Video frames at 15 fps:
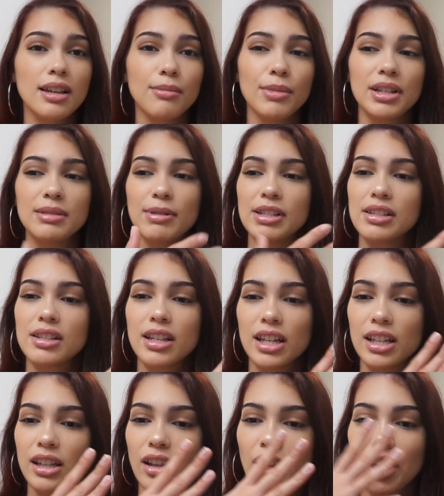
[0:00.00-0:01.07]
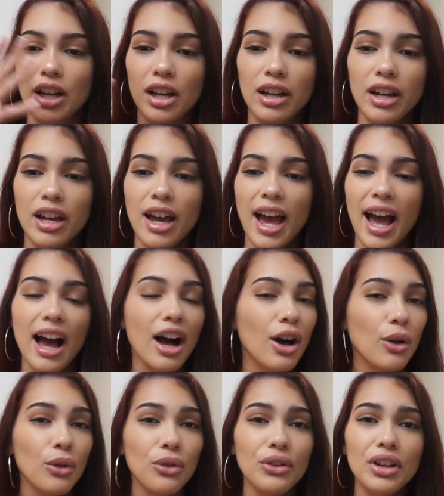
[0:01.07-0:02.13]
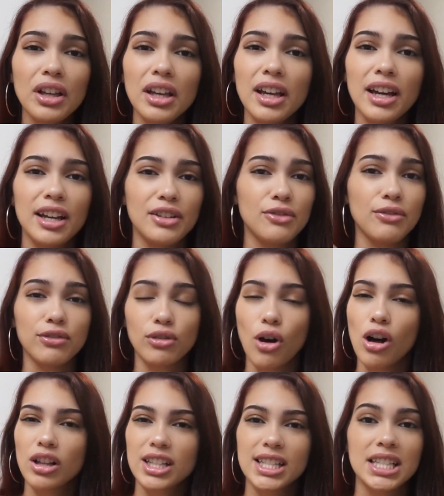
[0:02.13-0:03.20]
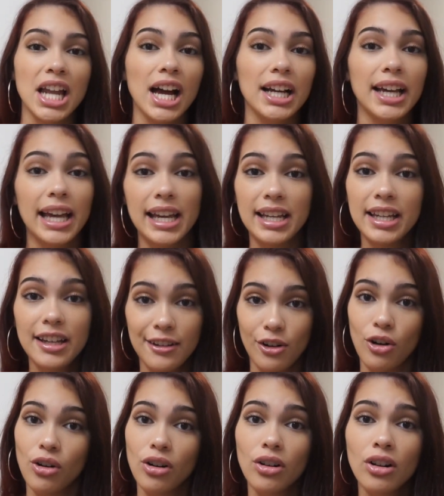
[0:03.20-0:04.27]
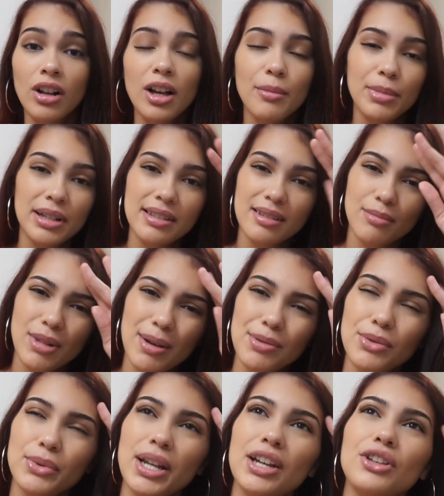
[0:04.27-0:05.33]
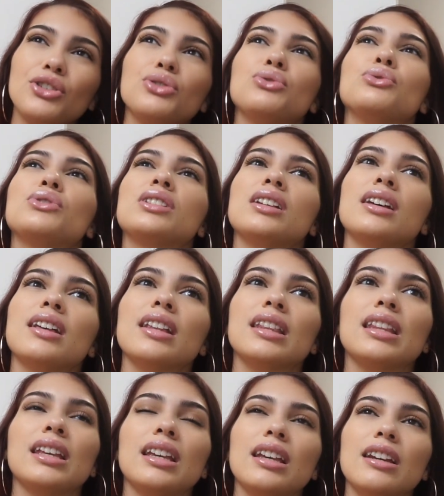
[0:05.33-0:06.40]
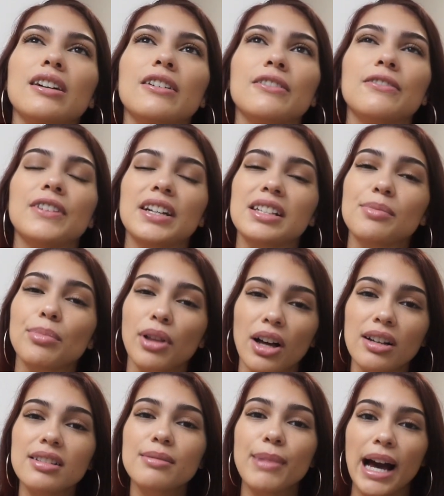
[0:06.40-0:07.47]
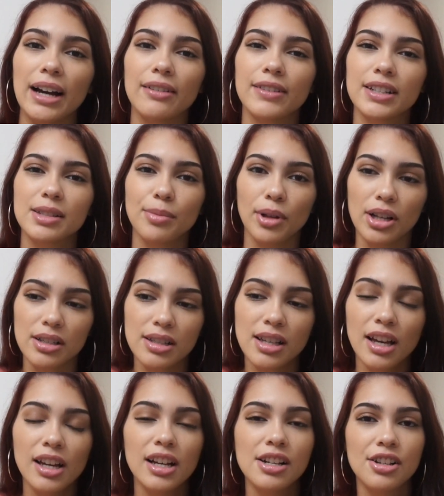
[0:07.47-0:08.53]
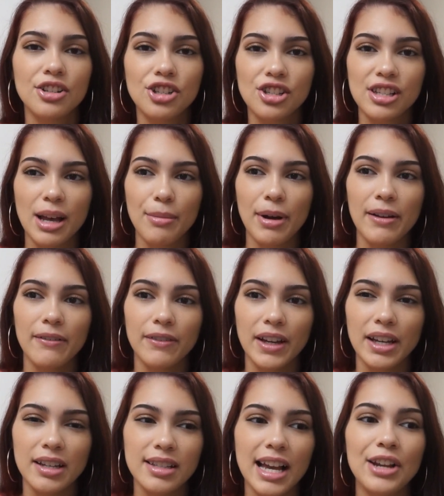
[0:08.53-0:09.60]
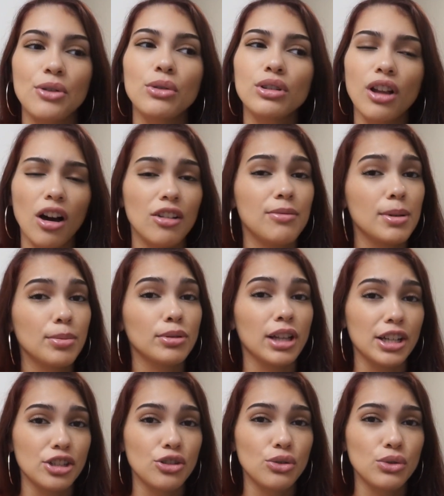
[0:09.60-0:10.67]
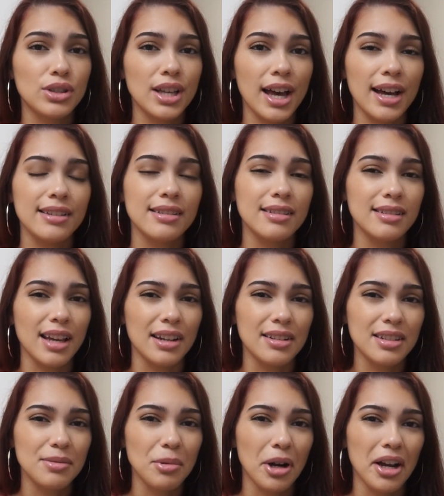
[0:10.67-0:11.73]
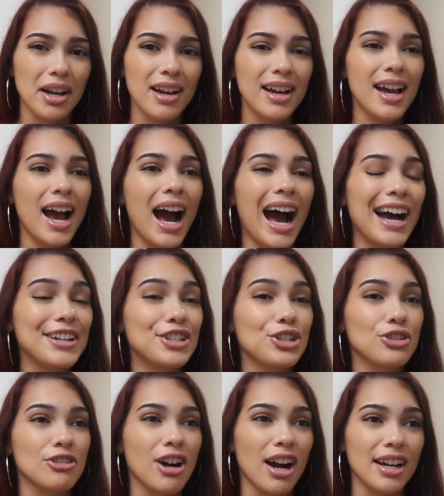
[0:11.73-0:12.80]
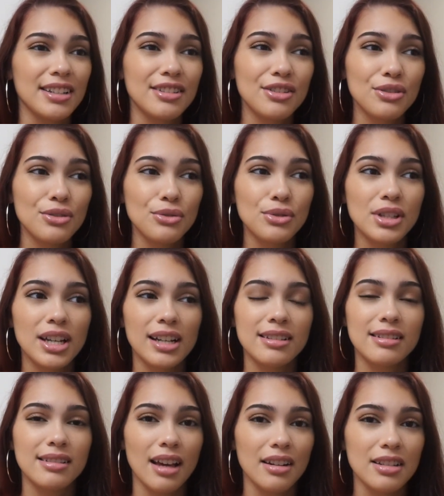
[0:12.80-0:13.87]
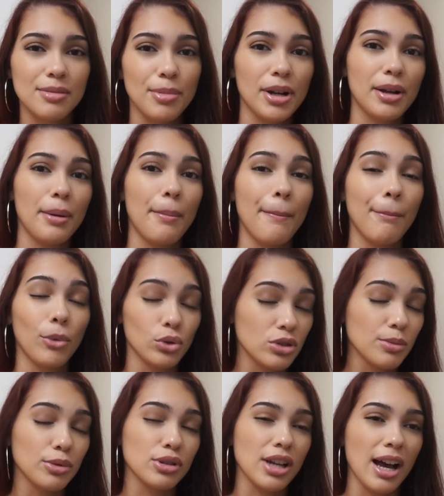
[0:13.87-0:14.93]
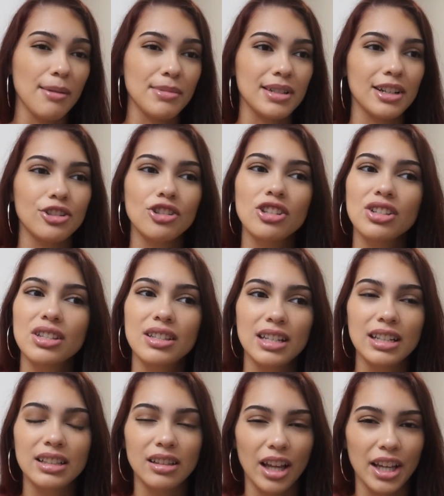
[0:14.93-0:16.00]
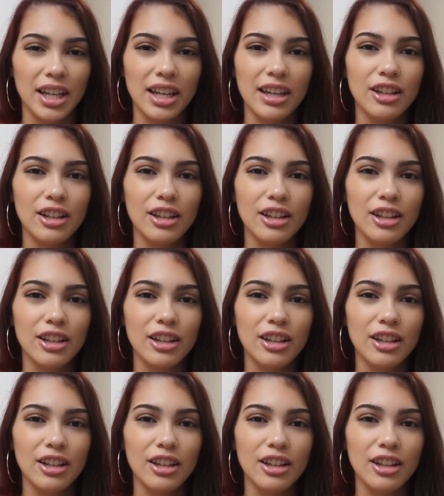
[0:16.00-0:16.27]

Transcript: It makes my skin like healthy and flawless, not cakey at all. Because sometimes when I use the Fix Plus, MAC Fix Plus, to just set my face, I know a lot of people like to use that as a setting spray. I tried to use it as a setting spray multiple times and I just didn't like it.